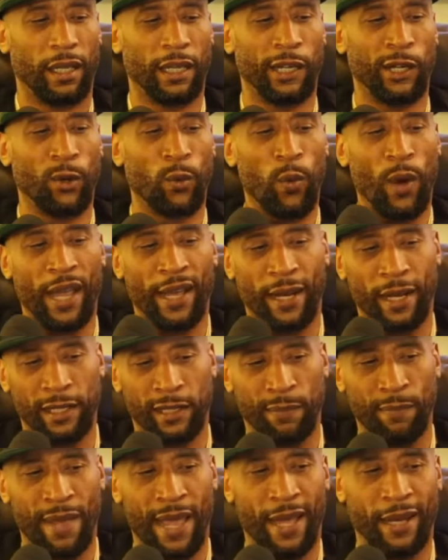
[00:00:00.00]
in a way
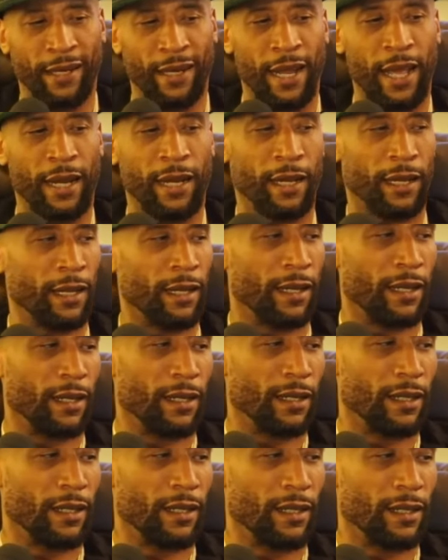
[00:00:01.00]
that's magnetic.
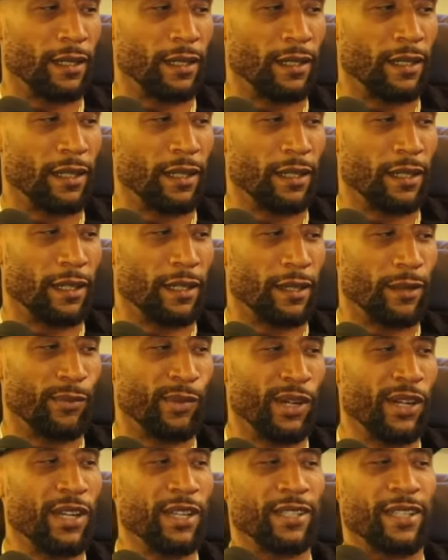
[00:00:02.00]
Mm.
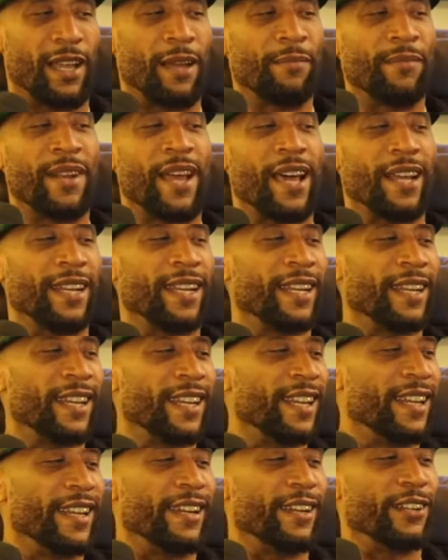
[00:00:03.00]
Because I'm not
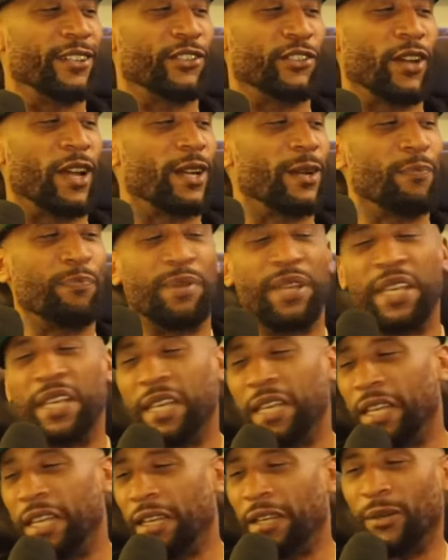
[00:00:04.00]
in here trying to
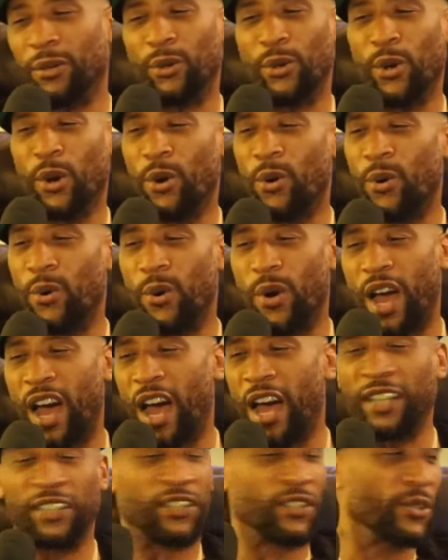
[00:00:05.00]
be, you know,
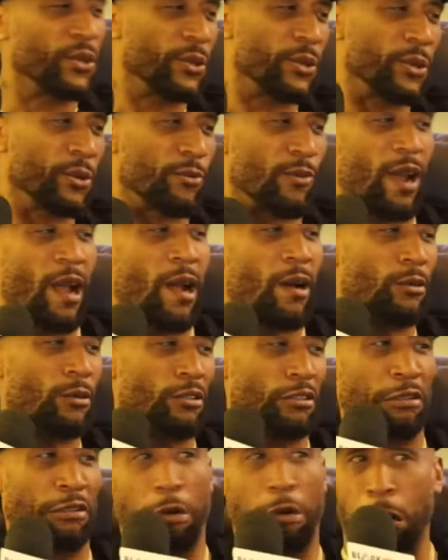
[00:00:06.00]
Oscar the
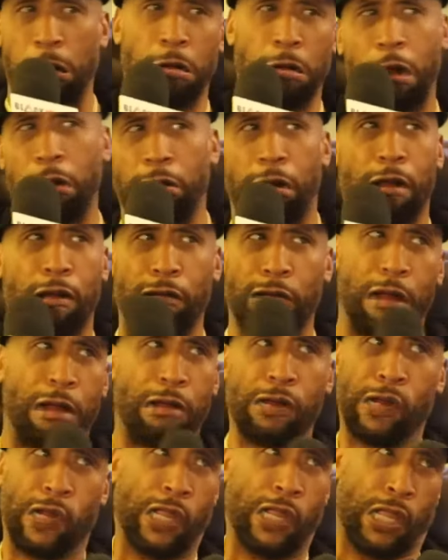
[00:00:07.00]
Grouch and ar, ar,
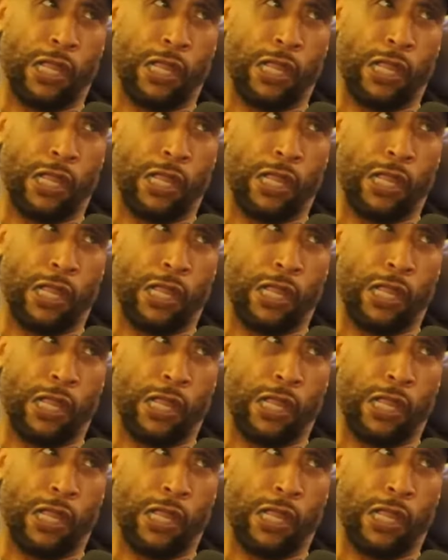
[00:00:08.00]
ar,